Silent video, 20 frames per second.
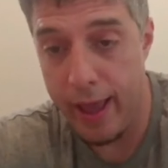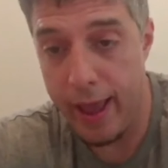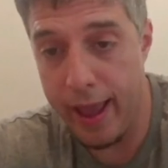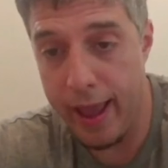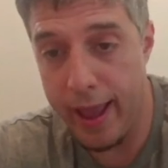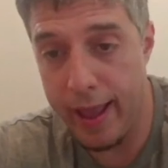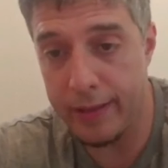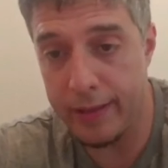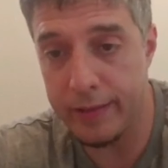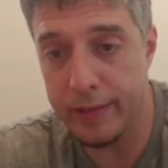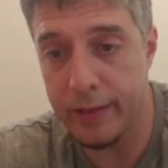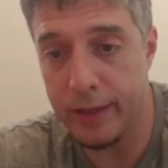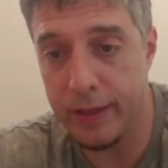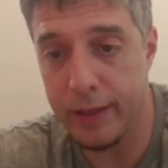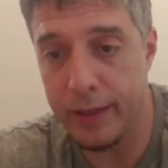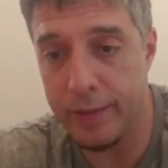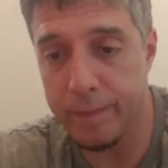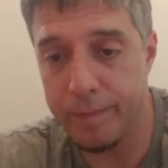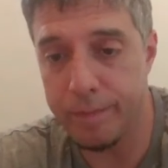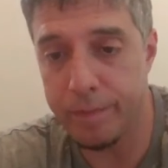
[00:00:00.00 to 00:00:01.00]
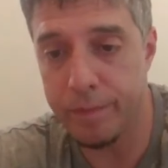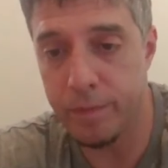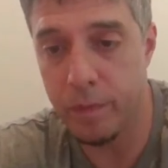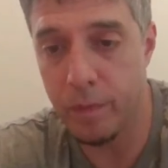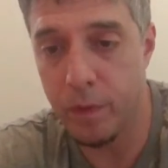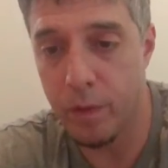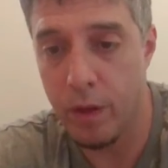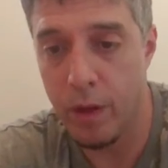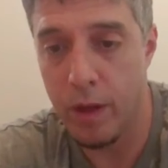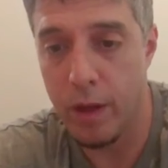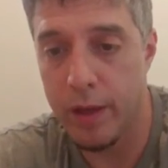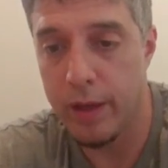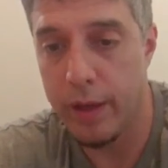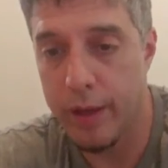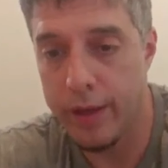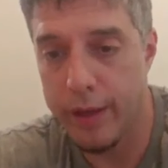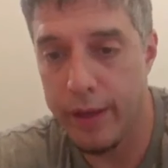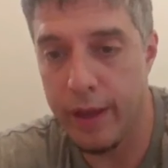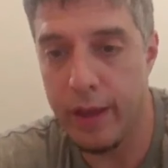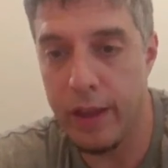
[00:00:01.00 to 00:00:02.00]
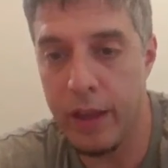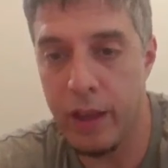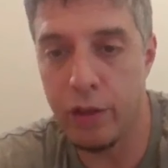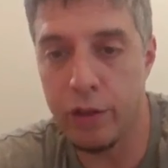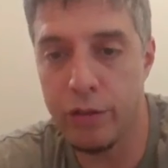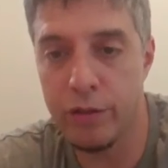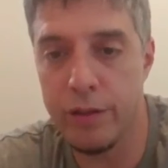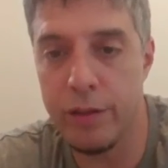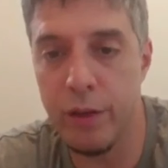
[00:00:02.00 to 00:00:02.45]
And yeah, it looks,